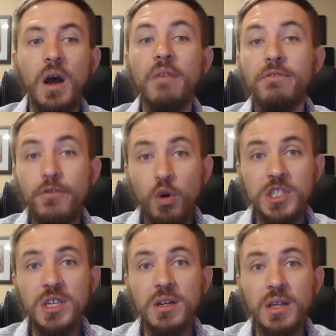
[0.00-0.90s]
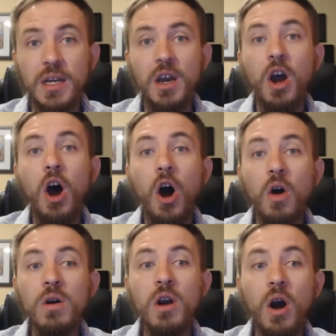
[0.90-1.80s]
Unfortunately,
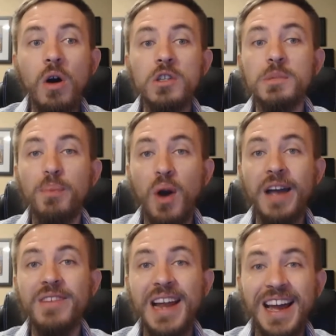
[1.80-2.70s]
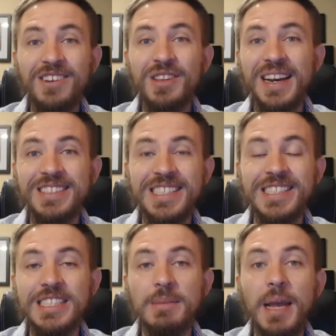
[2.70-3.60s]
Hong Kong's private healthcare
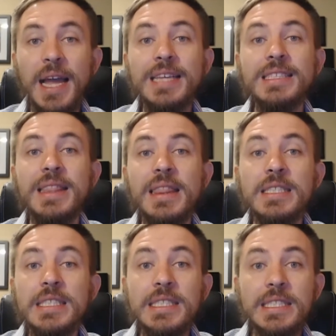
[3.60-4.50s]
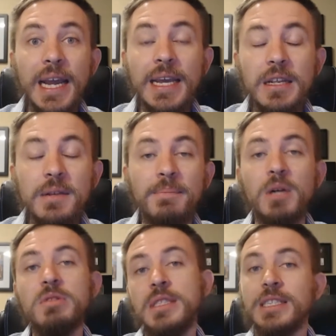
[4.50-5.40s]
system is the second
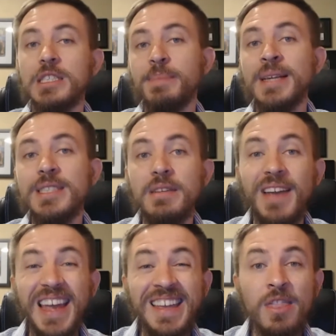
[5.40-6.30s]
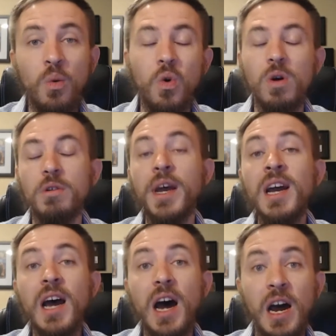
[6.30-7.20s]
most expensive in the world
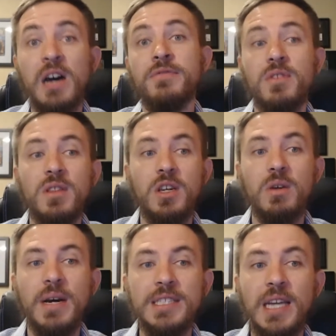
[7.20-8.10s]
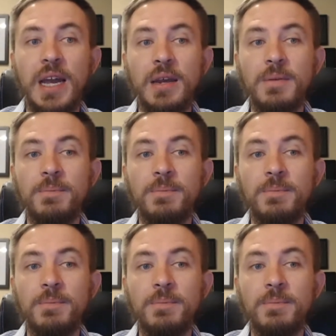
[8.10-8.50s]
after the USA.